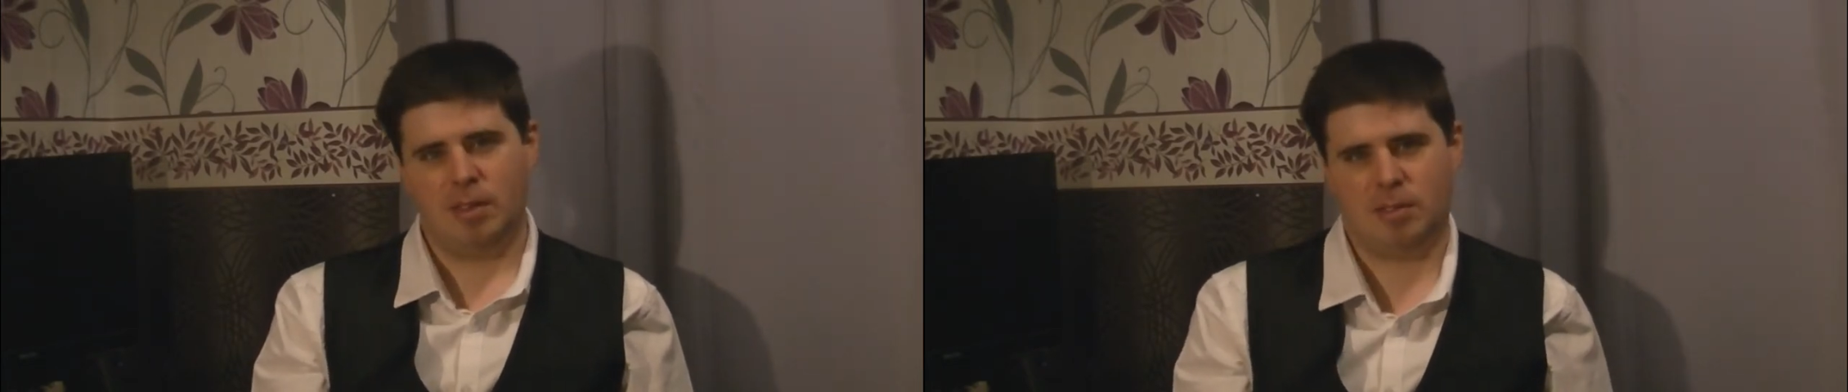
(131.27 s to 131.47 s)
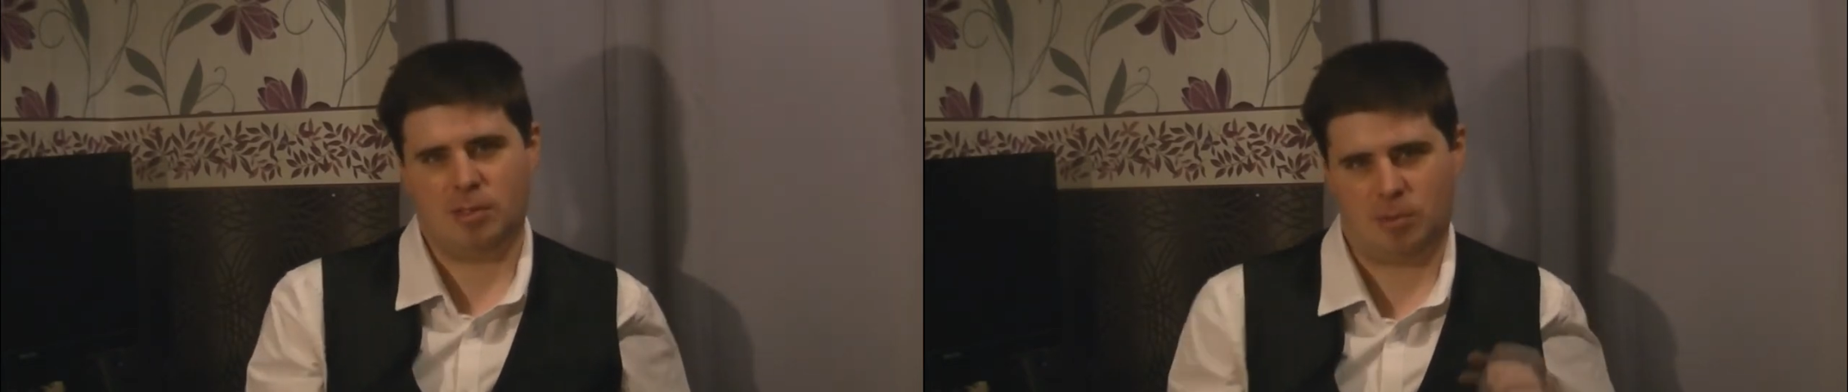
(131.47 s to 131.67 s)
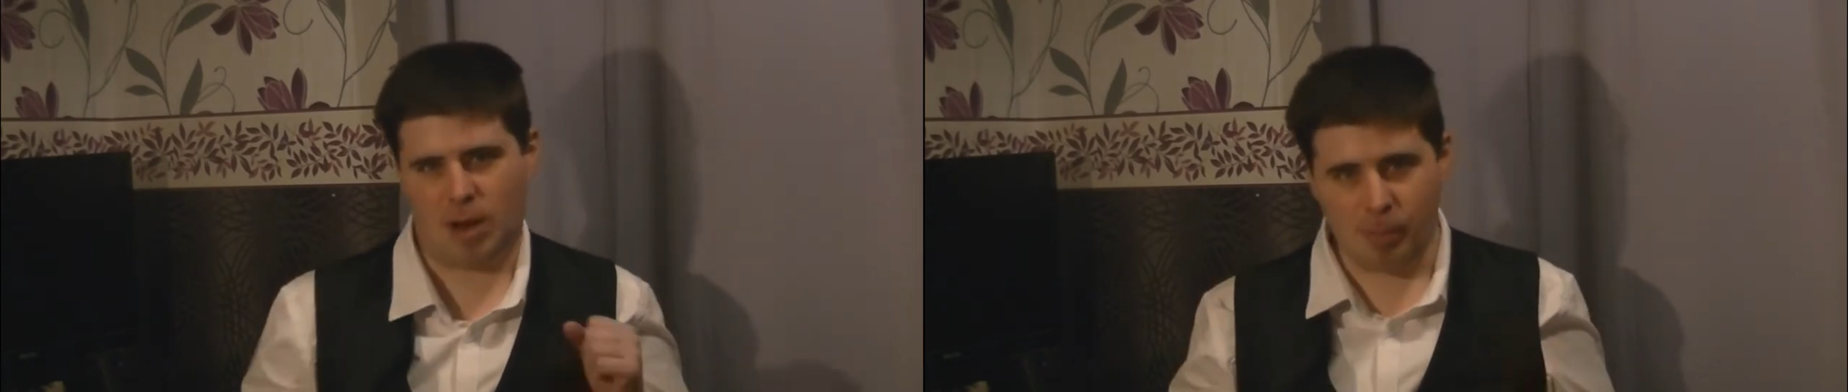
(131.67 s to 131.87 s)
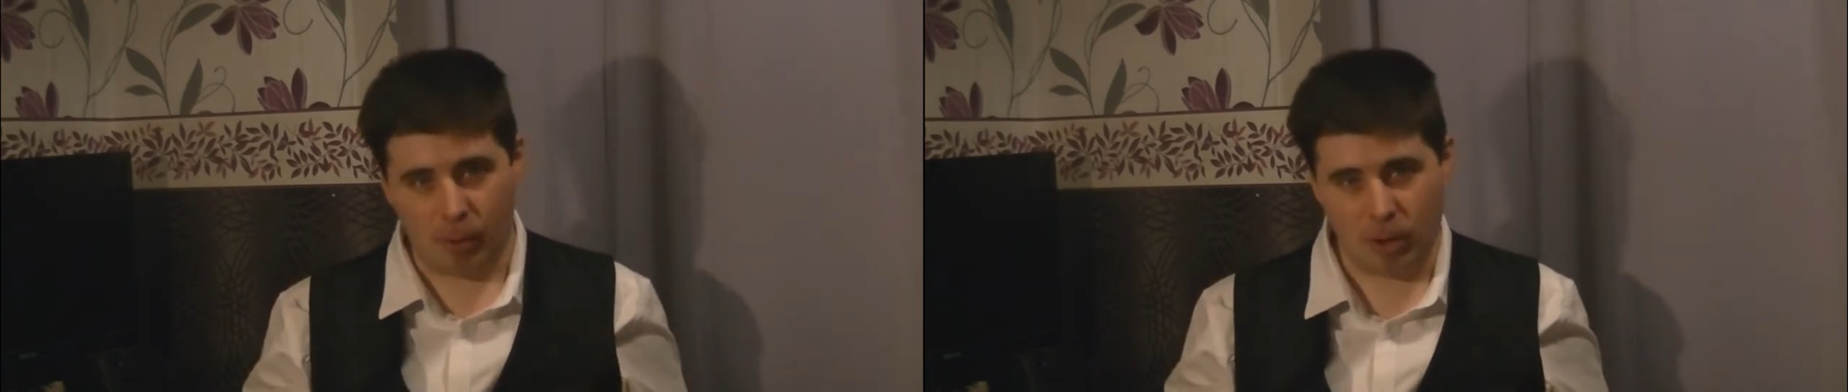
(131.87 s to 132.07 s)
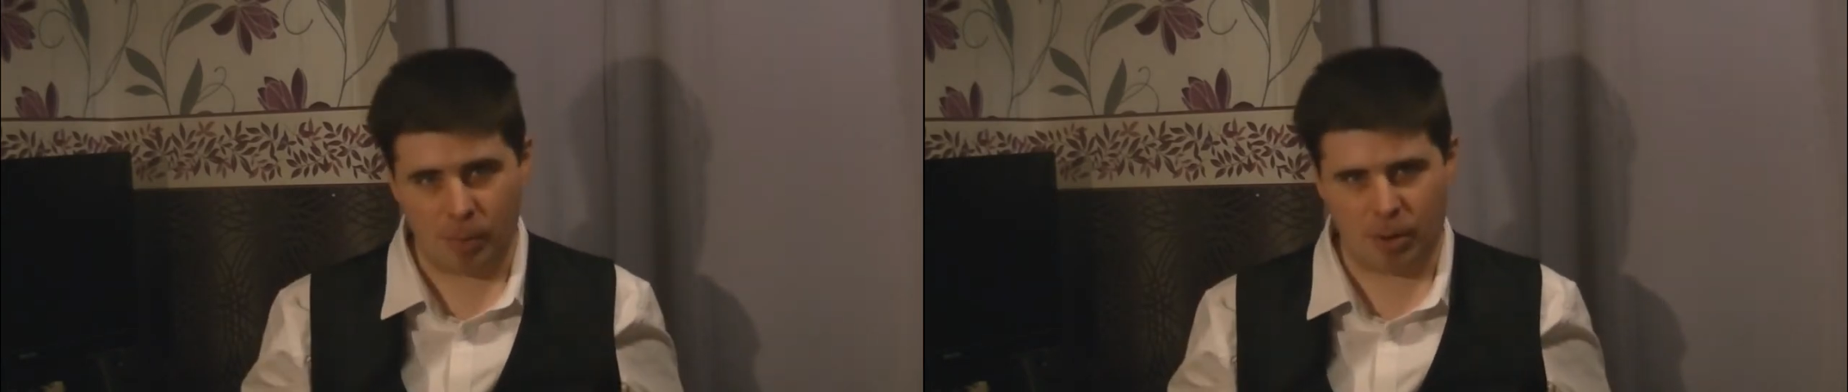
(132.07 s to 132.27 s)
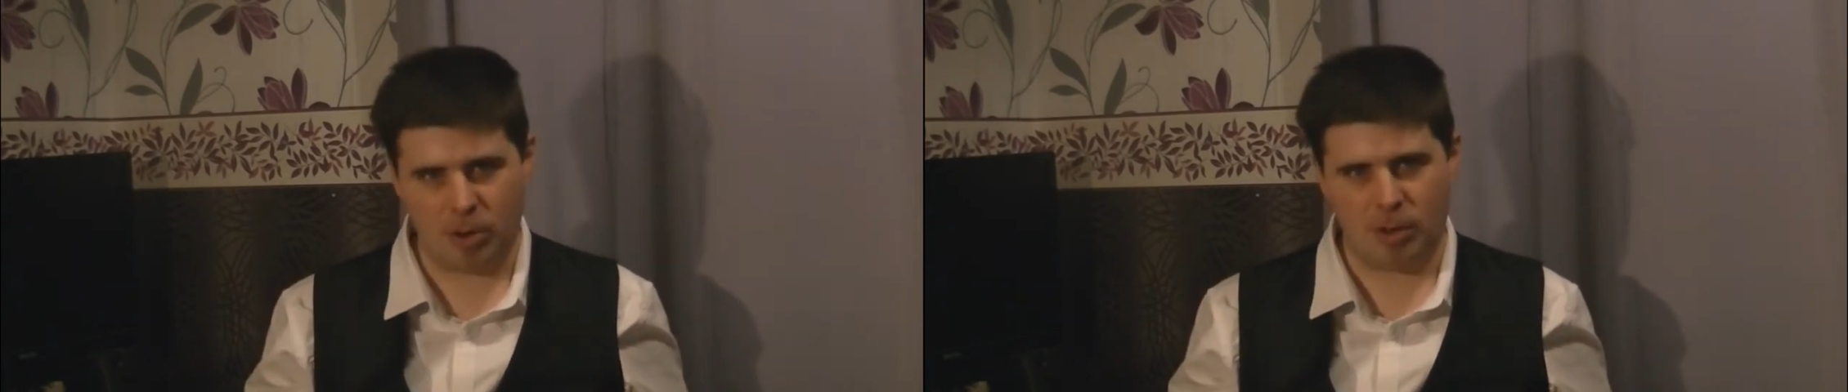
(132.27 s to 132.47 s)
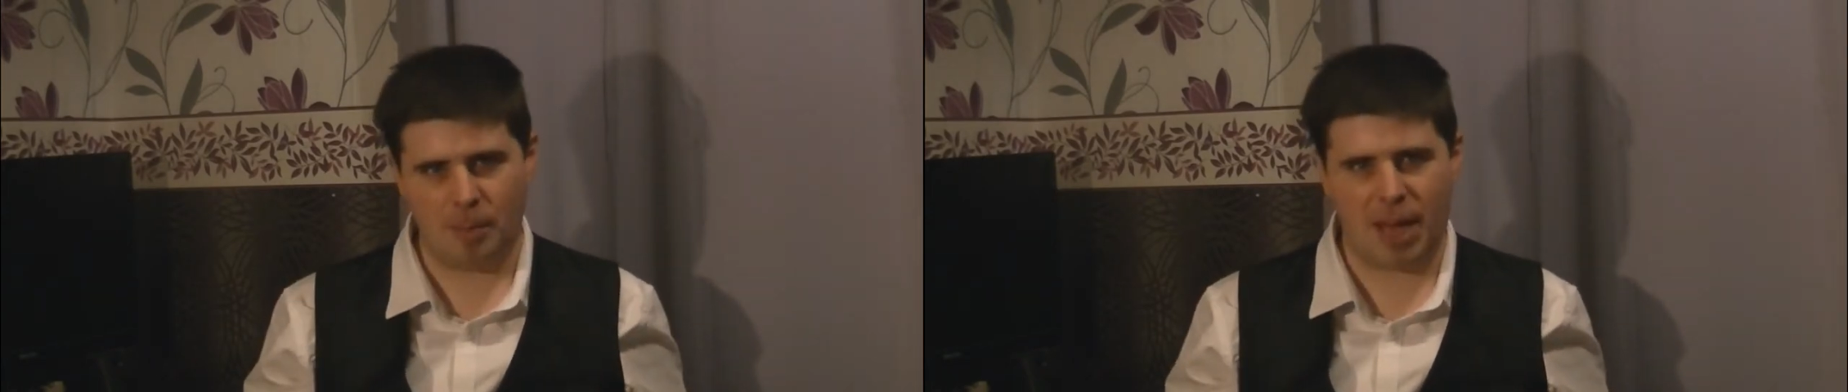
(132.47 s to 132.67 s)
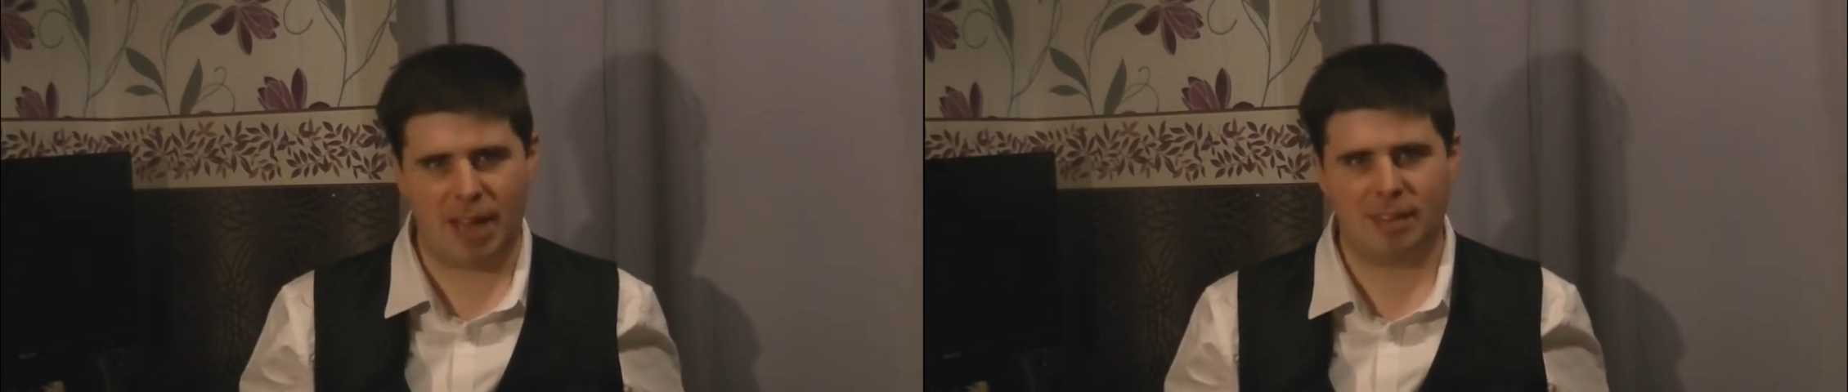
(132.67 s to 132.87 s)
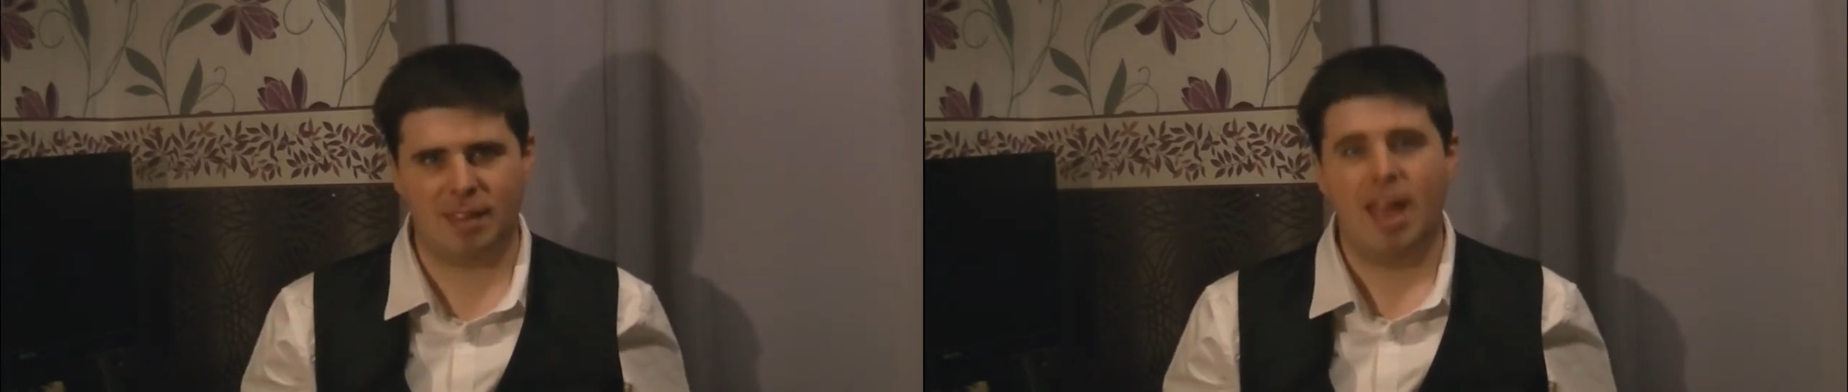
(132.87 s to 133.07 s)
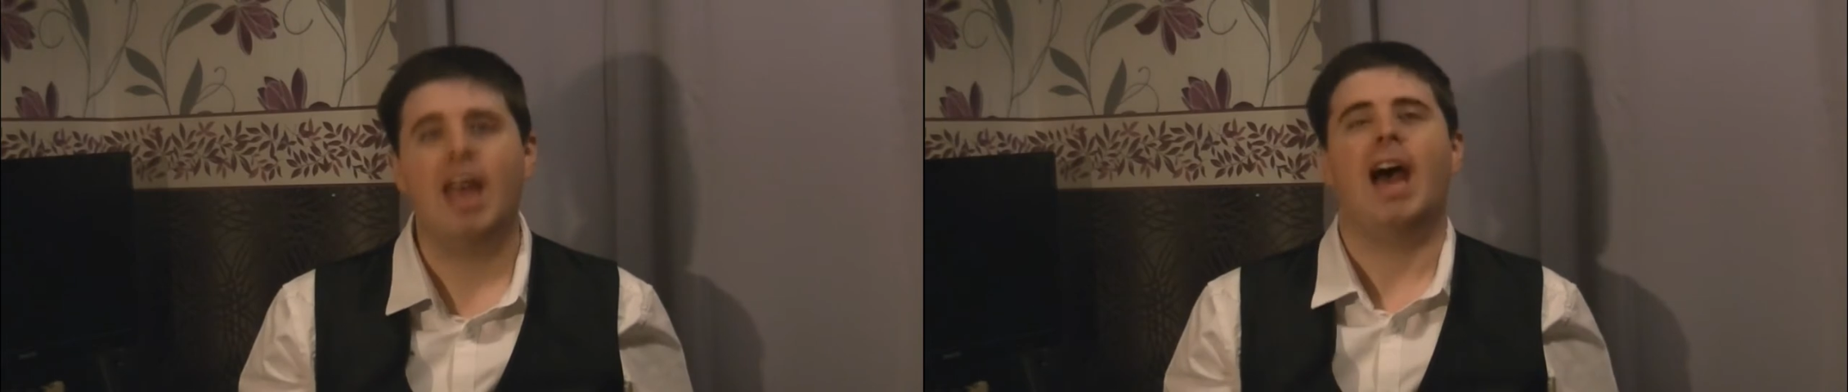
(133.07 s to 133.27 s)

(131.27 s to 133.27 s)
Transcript: strap on our proton packs,